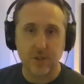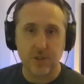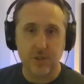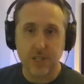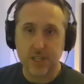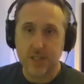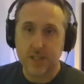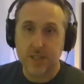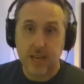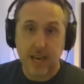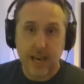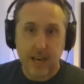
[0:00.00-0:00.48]
and
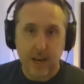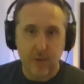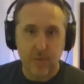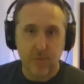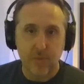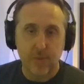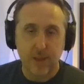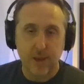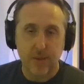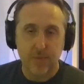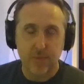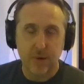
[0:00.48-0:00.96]
used it to
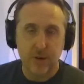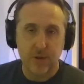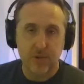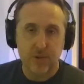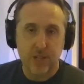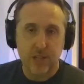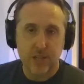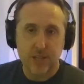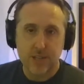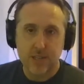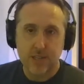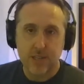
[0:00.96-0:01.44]
help their
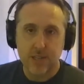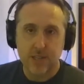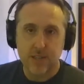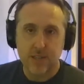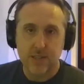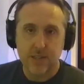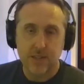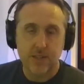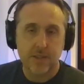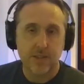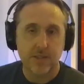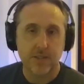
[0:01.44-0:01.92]

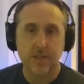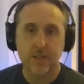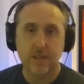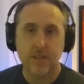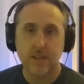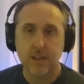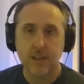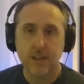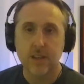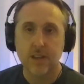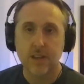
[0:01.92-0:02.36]
processes.